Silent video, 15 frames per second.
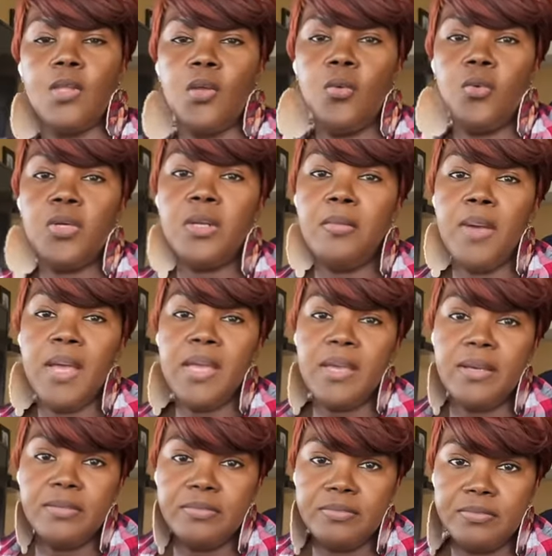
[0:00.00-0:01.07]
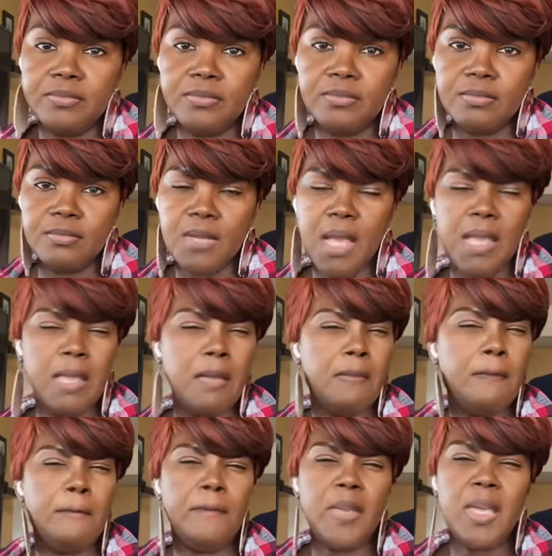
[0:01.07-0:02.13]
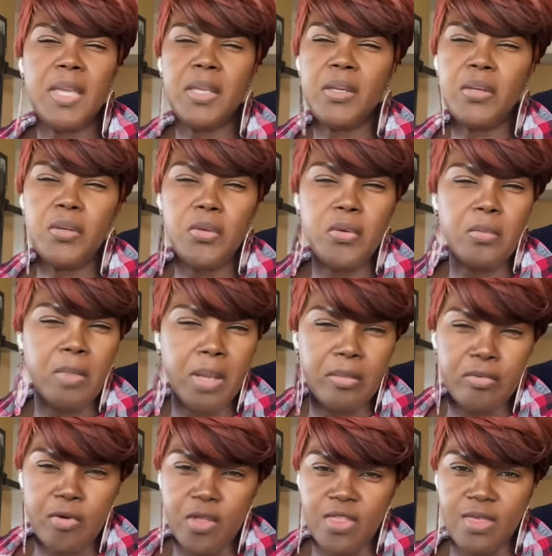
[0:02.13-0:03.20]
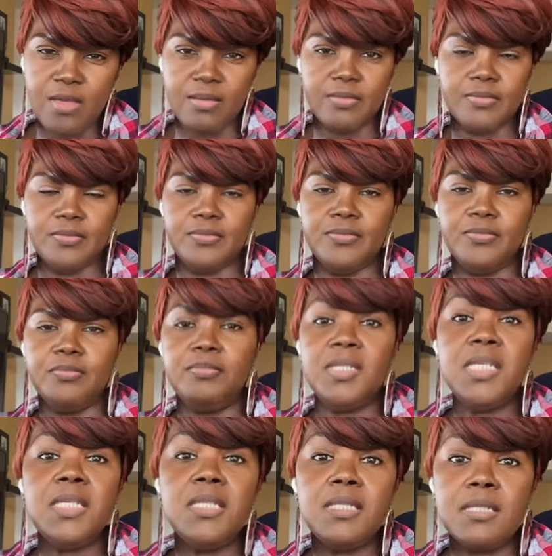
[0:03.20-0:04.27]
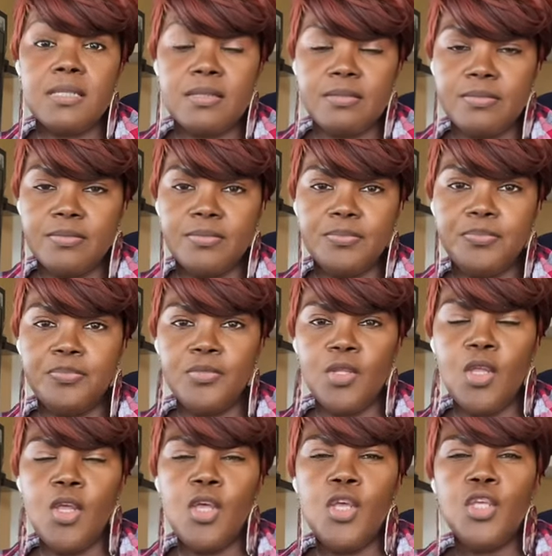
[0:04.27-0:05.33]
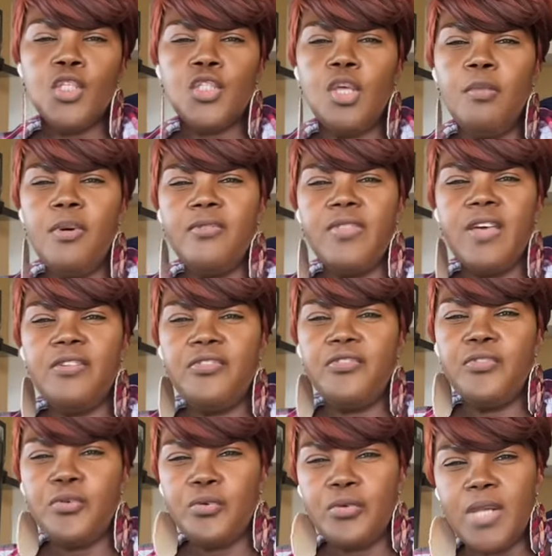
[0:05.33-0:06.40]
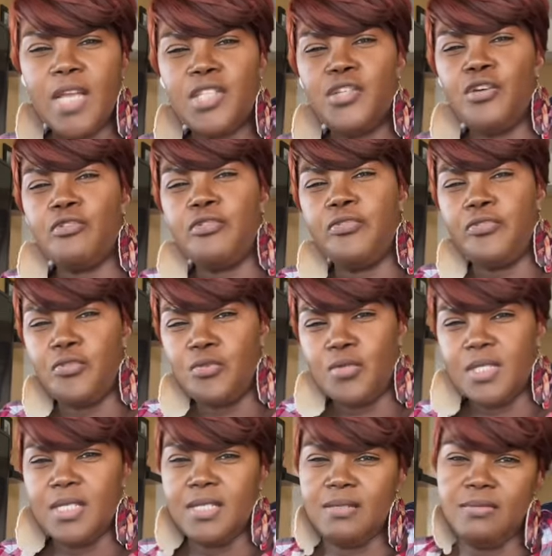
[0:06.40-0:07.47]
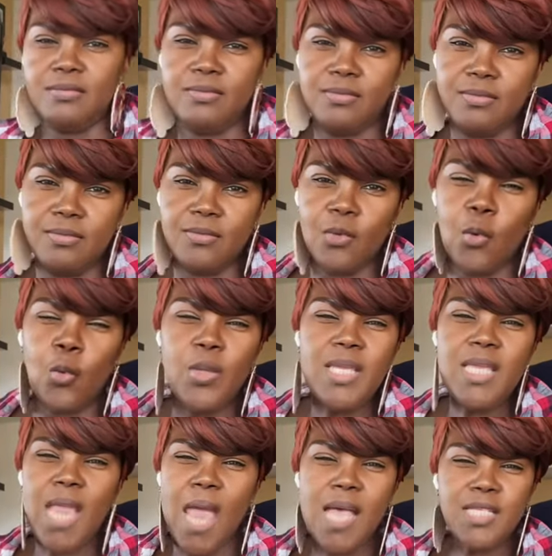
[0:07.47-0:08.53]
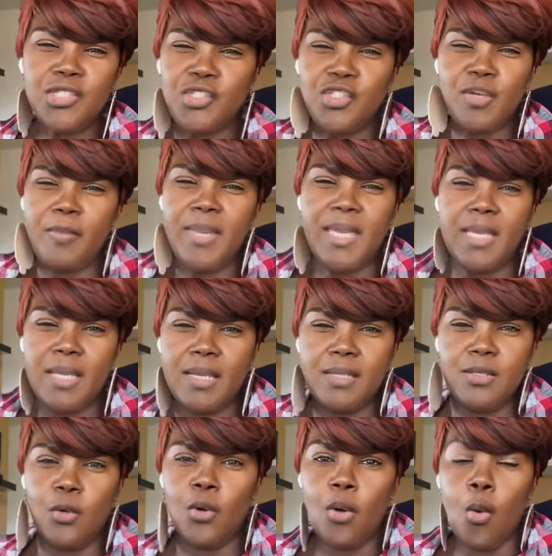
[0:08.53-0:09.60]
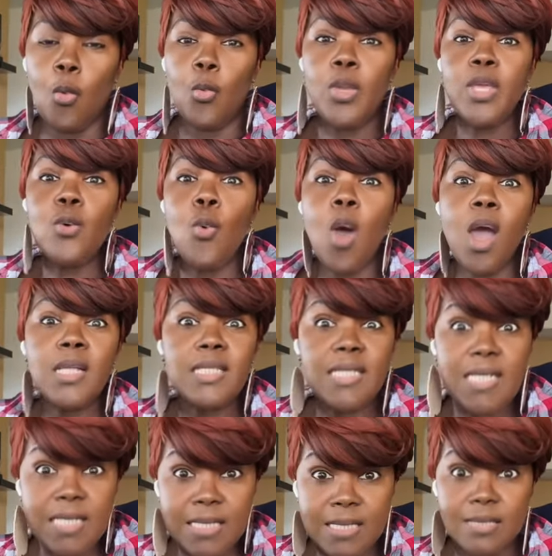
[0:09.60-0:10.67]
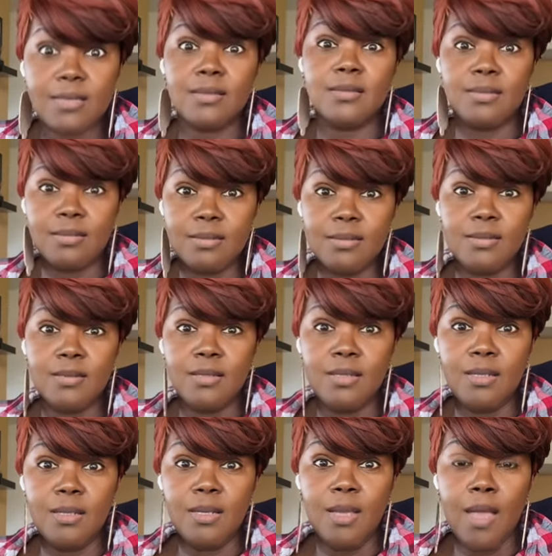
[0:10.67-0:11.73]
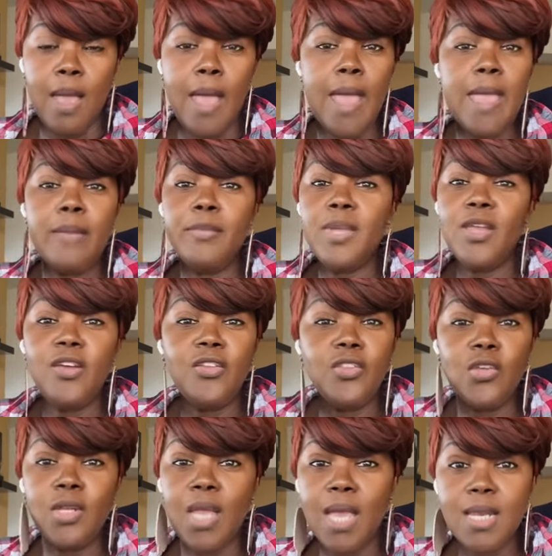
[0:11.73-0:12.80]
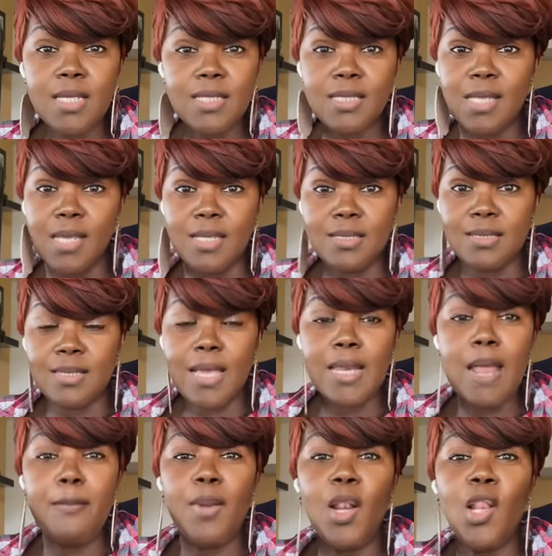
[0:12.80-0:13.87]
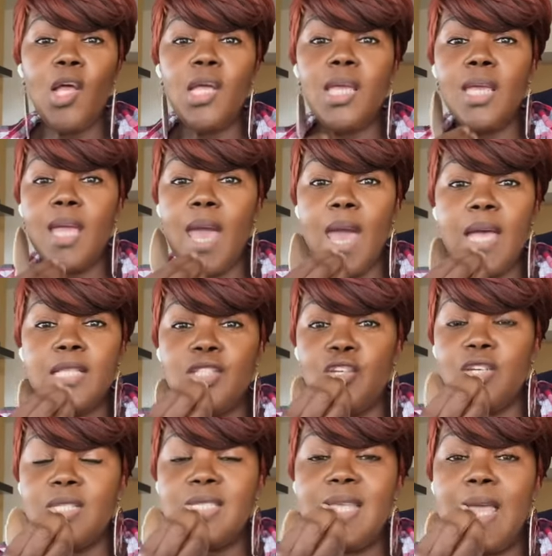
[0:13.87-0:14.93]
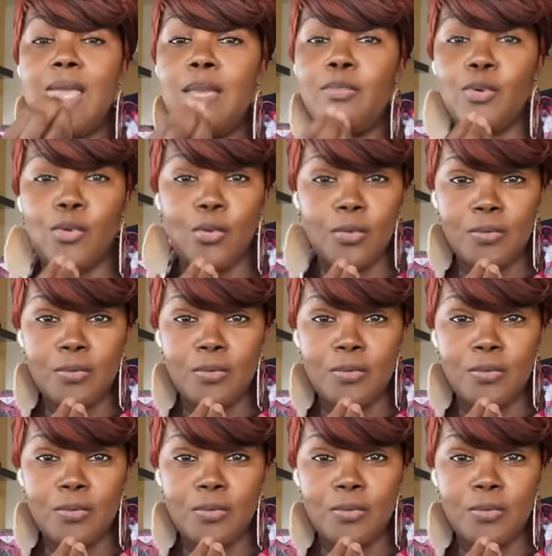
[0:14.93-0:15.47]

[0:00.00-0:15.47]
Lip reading: Wodamaya, I am begging you, my brother, please. Some of that food that you're refusing, we as Jamaican, we want it. I am here in the United States and I'm looking at your table